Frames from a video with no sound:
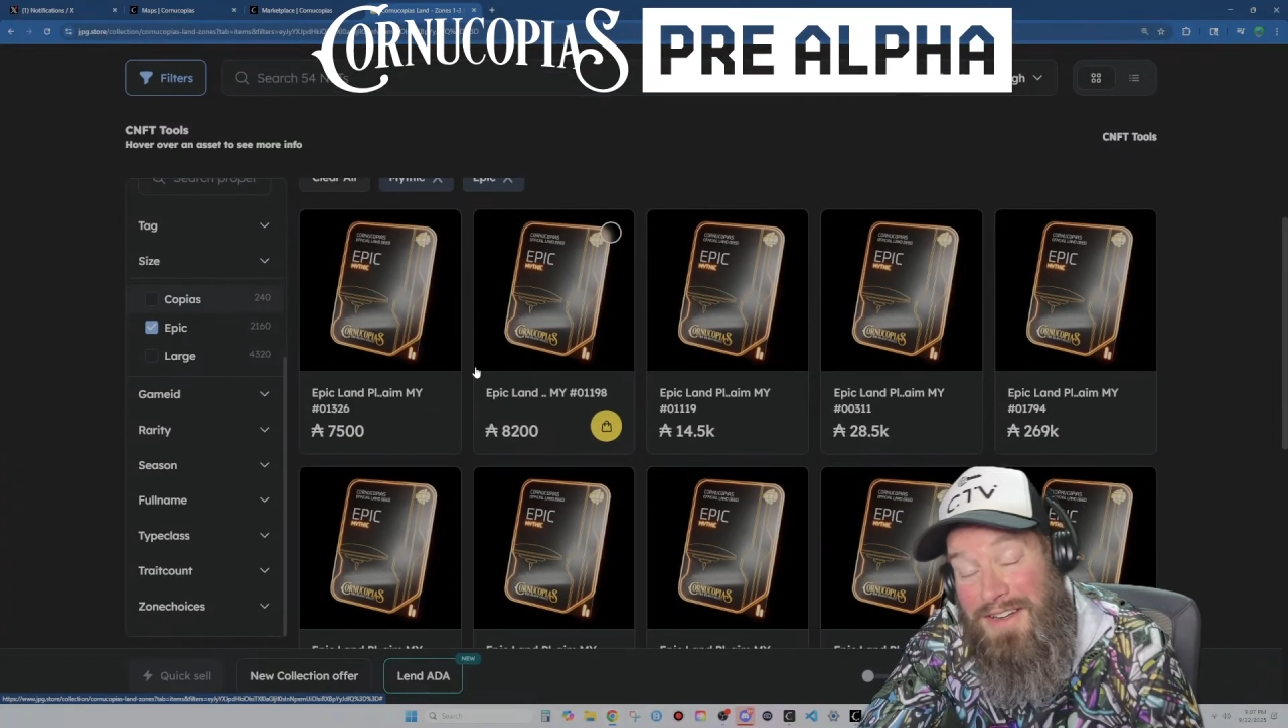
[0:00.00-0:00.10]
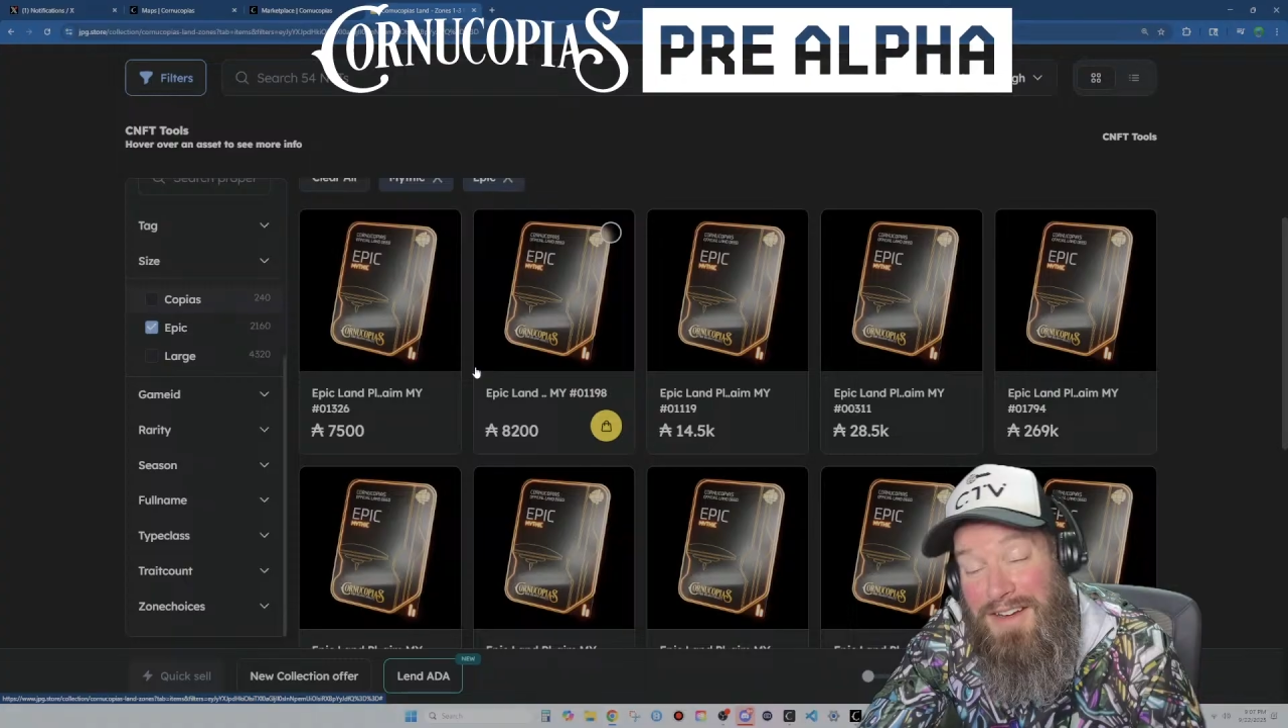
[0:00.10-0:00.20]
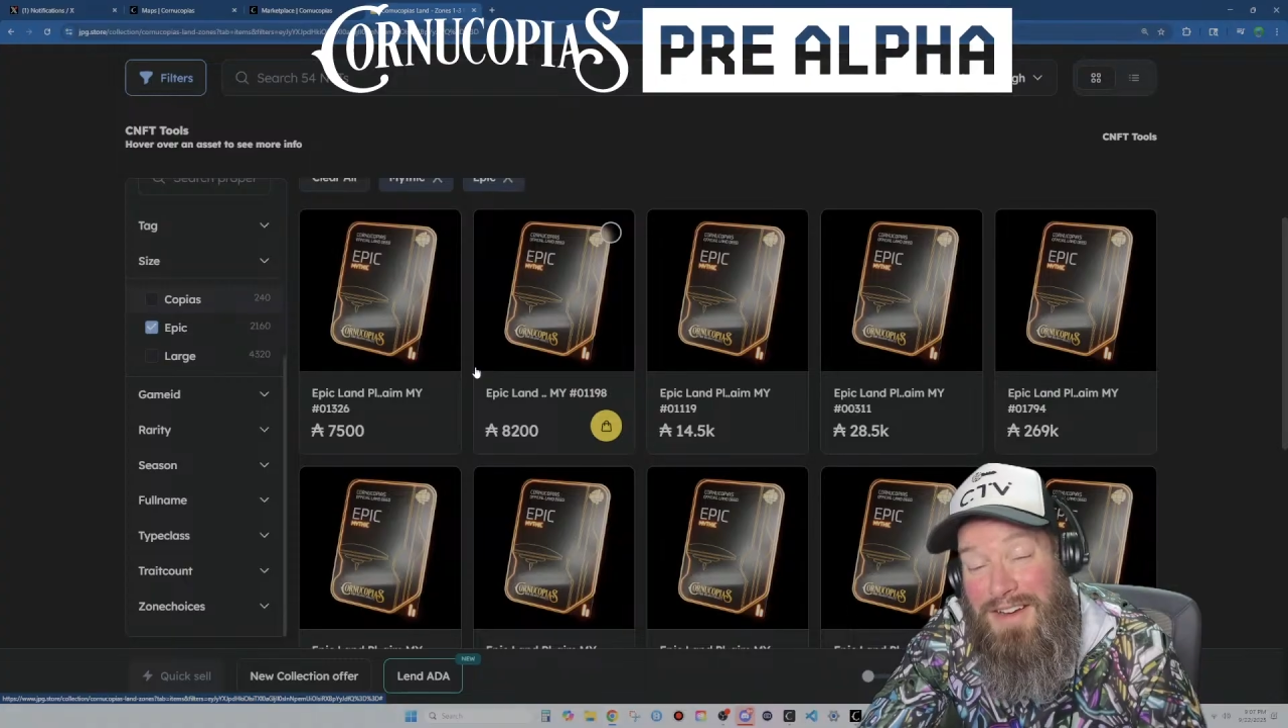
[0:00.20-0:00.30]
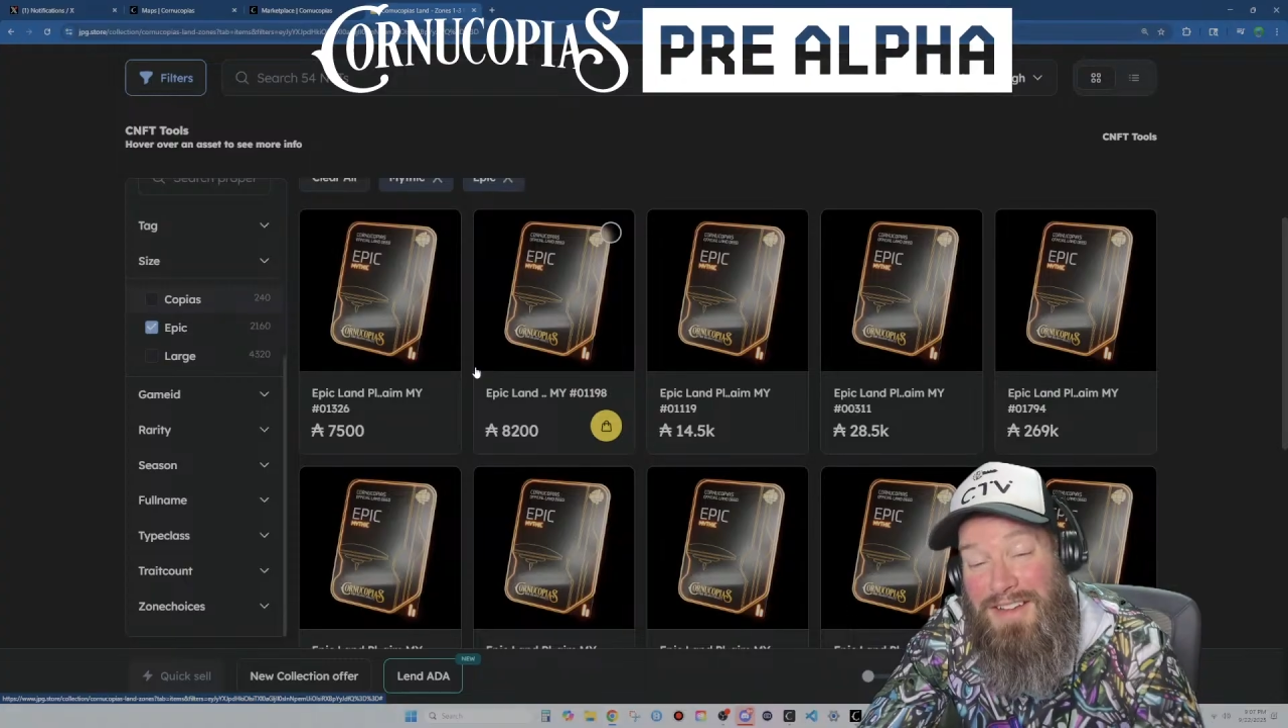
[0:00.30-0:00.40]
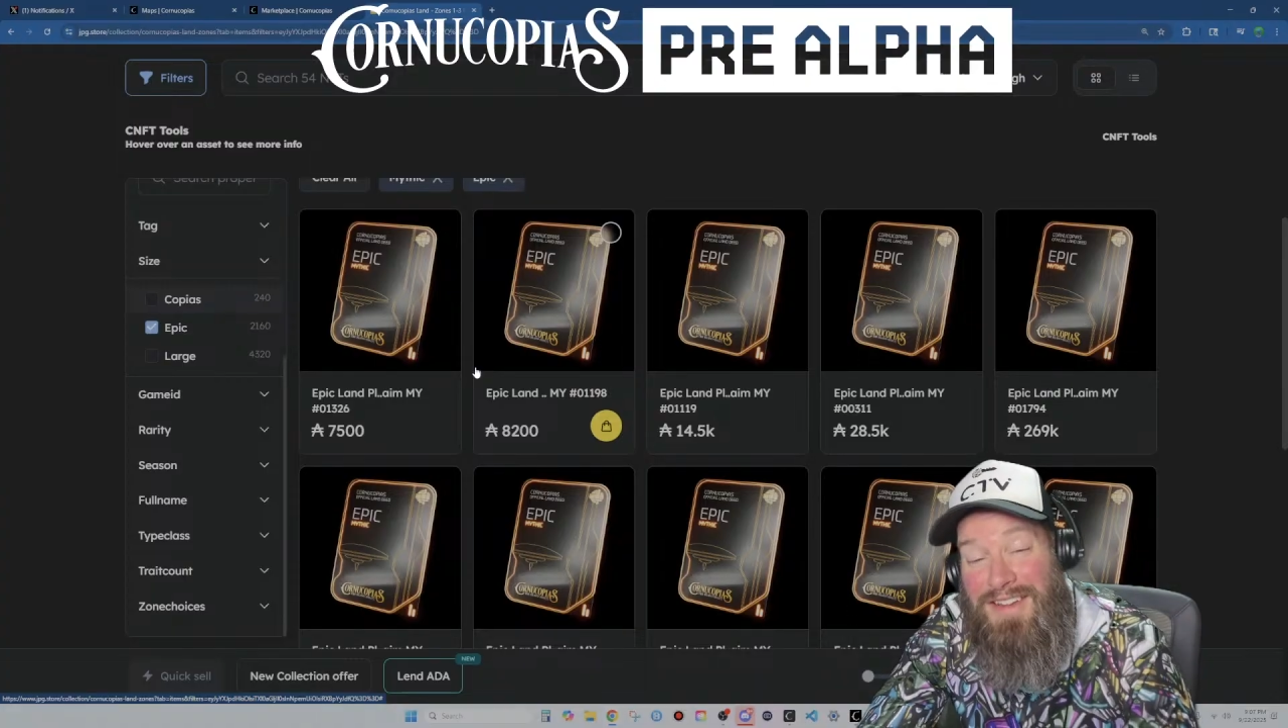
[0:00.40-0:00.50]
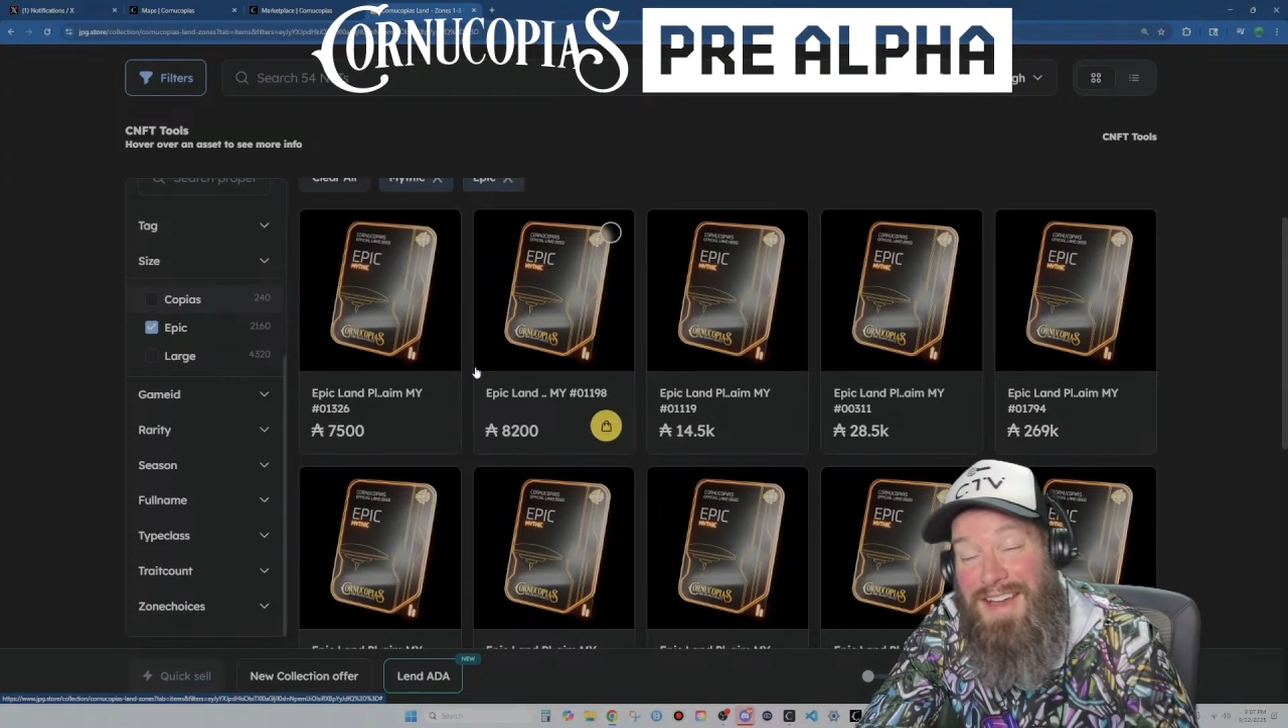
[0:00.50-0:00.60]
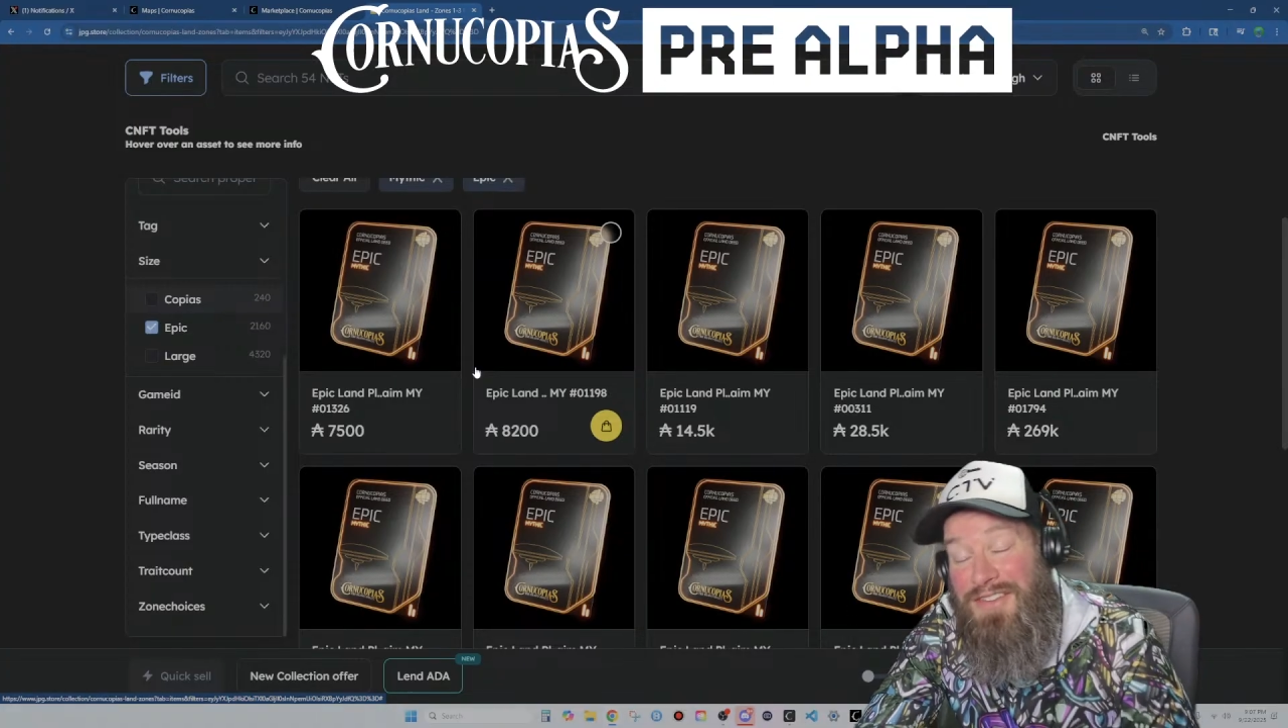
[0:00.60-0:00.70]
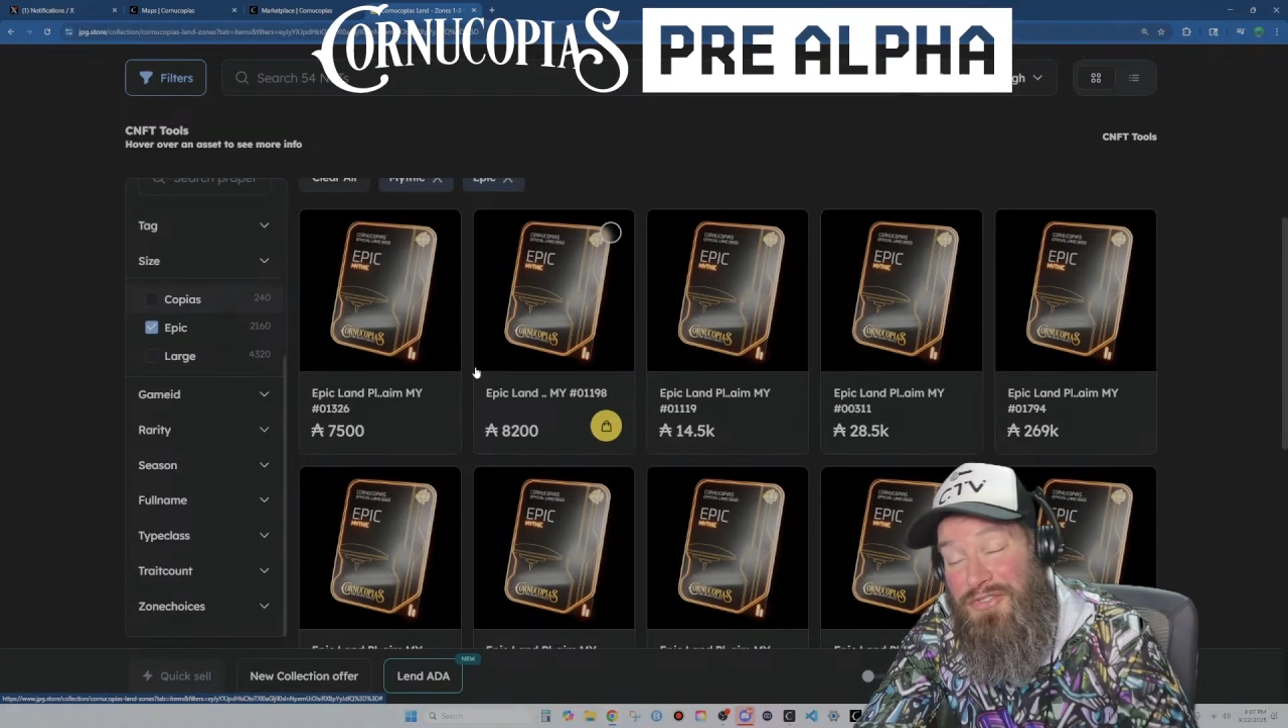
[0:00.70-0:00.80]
last